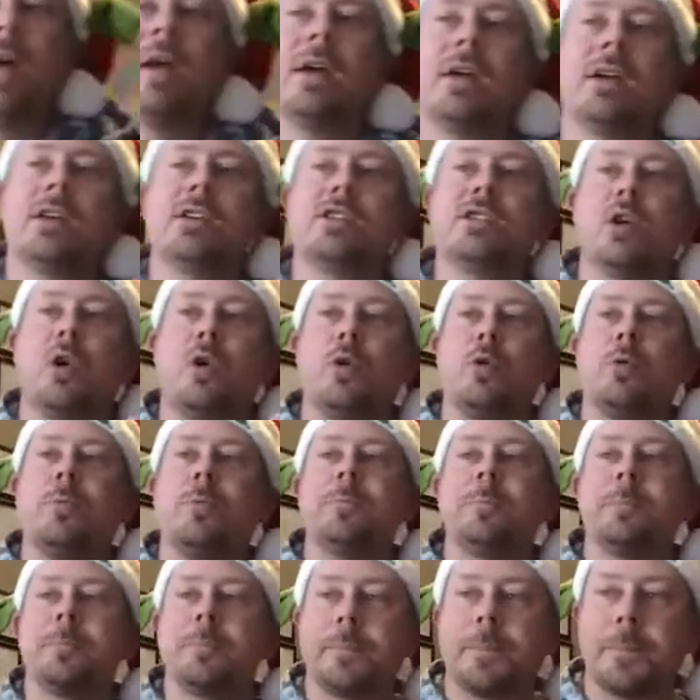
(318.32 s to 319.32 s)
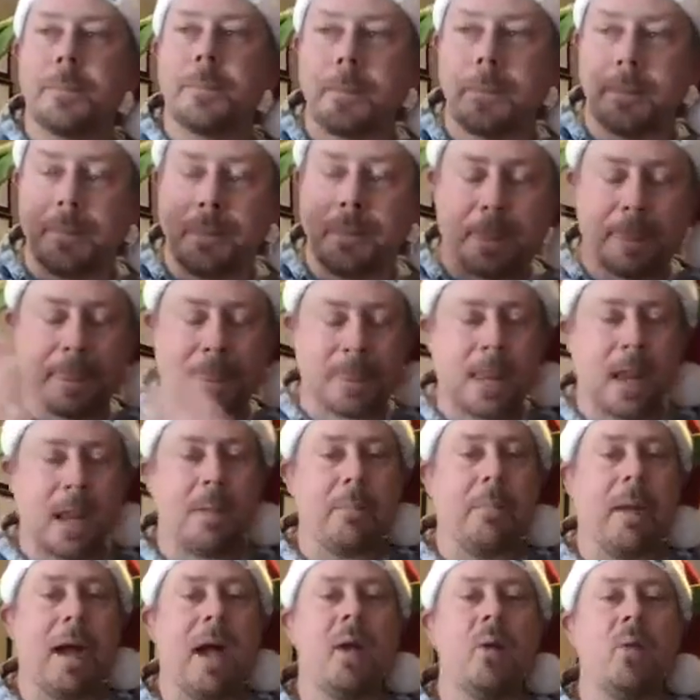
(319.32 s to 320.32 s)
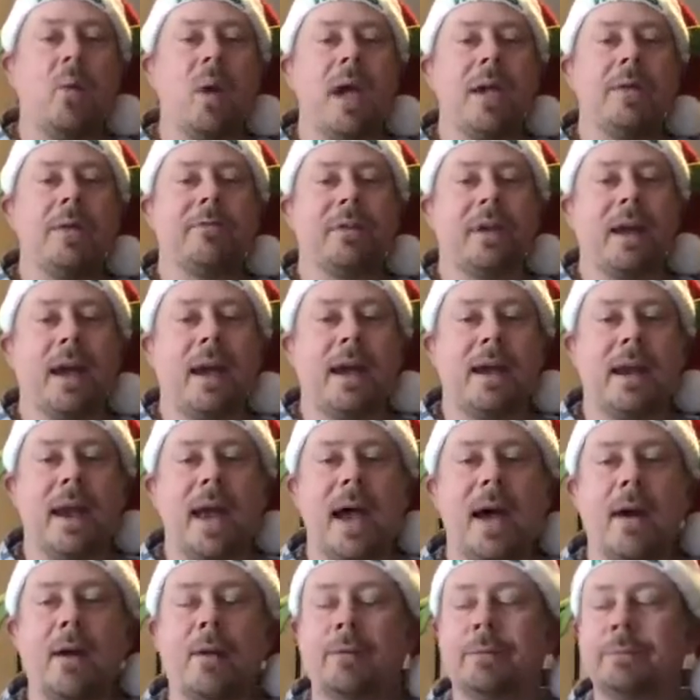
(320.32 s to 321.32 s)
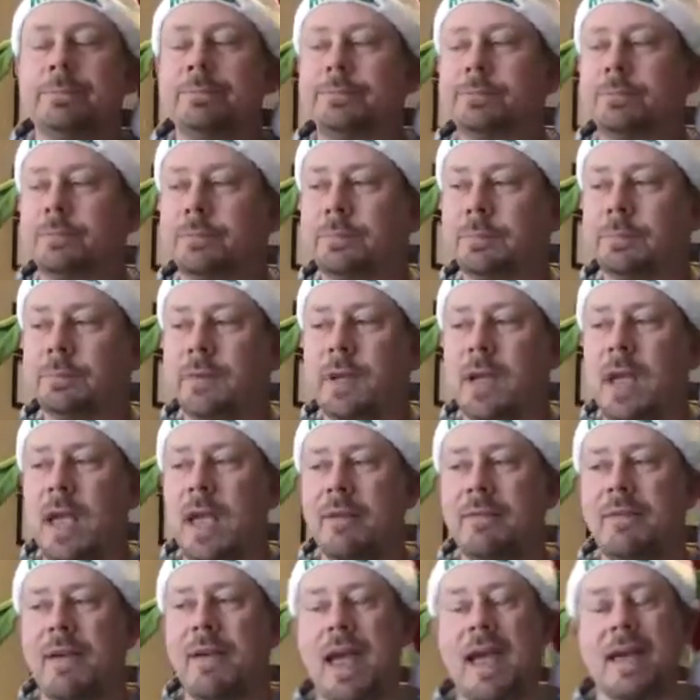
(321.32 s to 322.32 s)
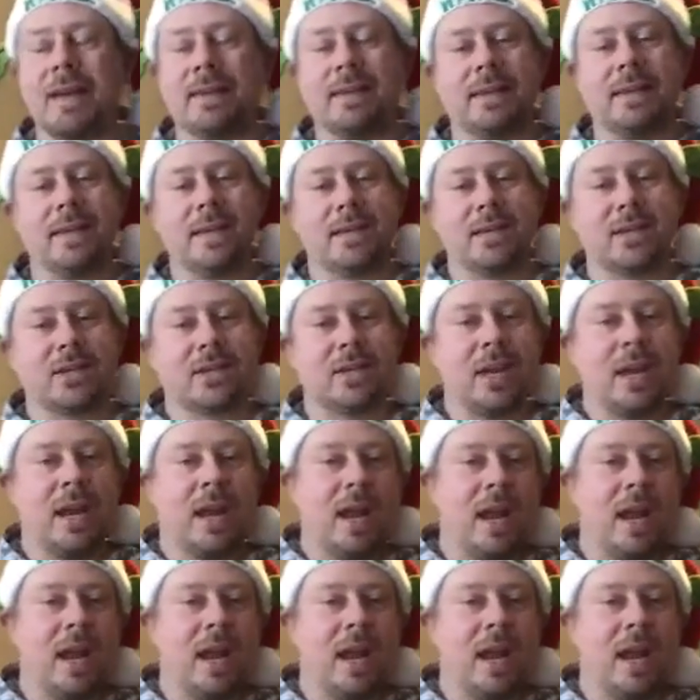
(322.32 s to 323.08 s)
So my wife and I now have had this,